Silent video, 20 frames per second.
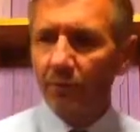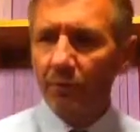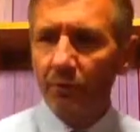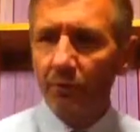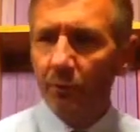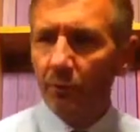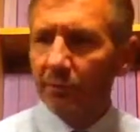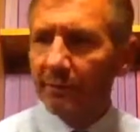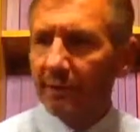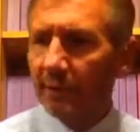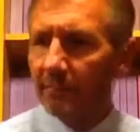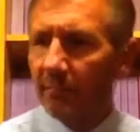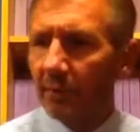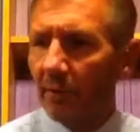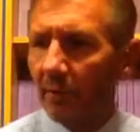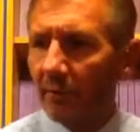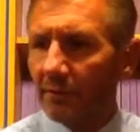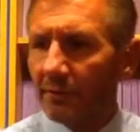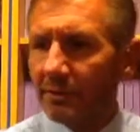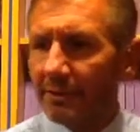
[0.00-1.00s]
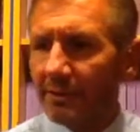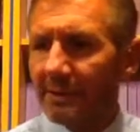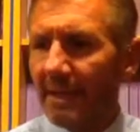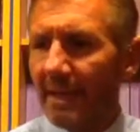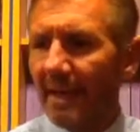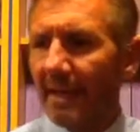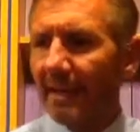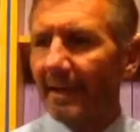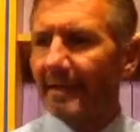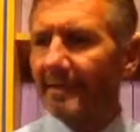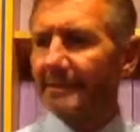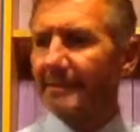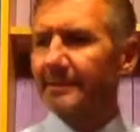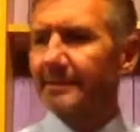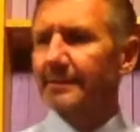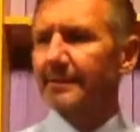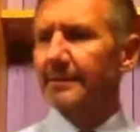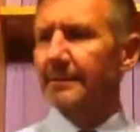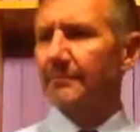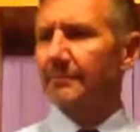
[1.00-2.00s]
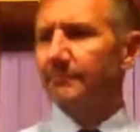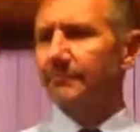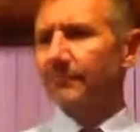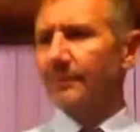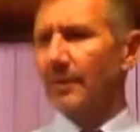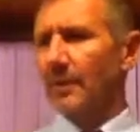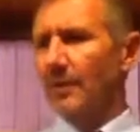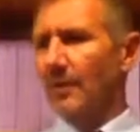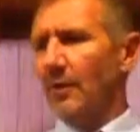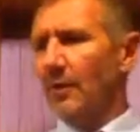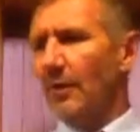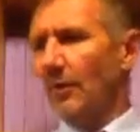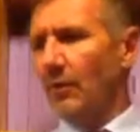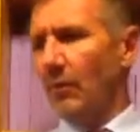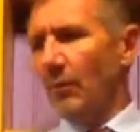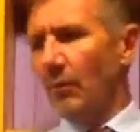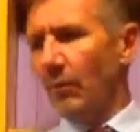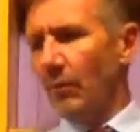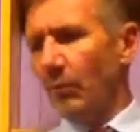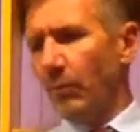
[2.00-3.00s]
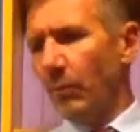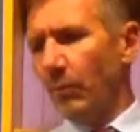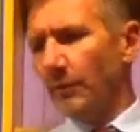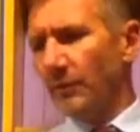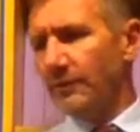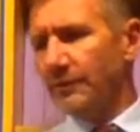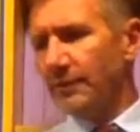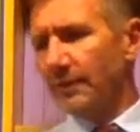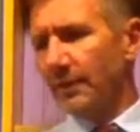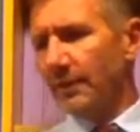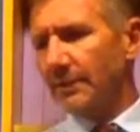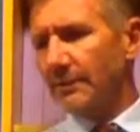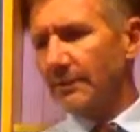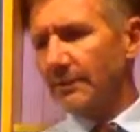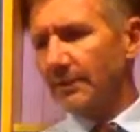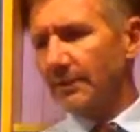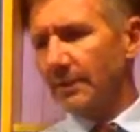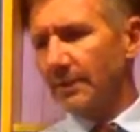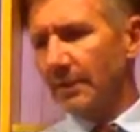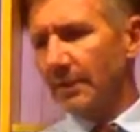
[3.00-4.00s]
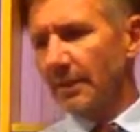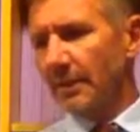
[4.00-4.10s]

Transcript: Lord Diplock says what the judge